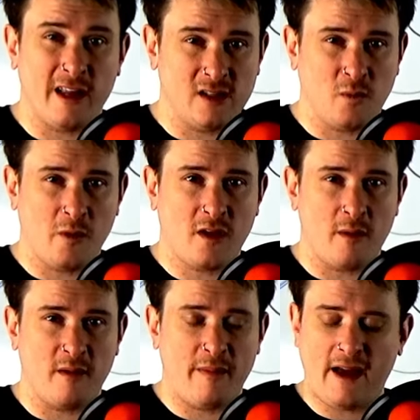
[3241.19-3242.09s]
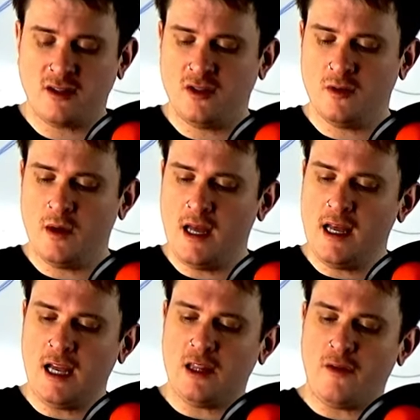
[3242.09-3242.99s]
it's worth coming back to
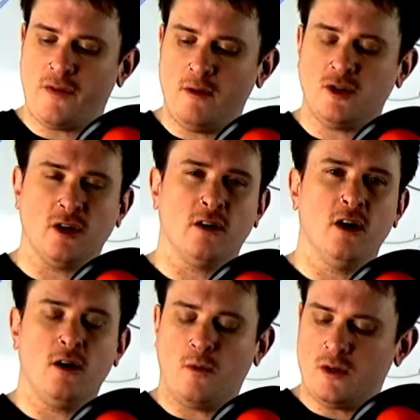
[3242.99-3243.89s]
in the future, which is